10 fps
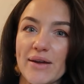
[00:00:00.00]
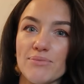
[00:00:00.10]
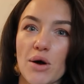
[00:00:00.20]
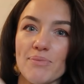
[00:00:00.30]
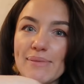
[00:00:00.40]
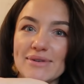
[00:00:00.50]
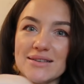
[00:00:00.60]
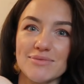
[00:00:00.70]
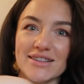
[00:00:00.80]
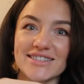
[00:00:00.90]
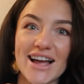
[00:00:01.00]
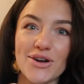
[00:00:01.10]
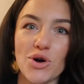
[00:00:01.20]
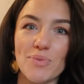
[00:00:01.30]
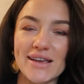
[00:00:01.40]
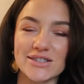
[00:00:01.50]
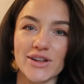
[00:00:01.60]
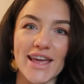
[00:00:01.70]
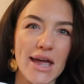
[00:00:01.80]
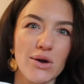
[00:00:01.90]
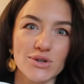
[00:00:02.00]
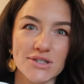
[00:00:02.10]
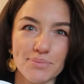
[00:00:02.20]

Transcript: can pop maybe some little decor bits on here or some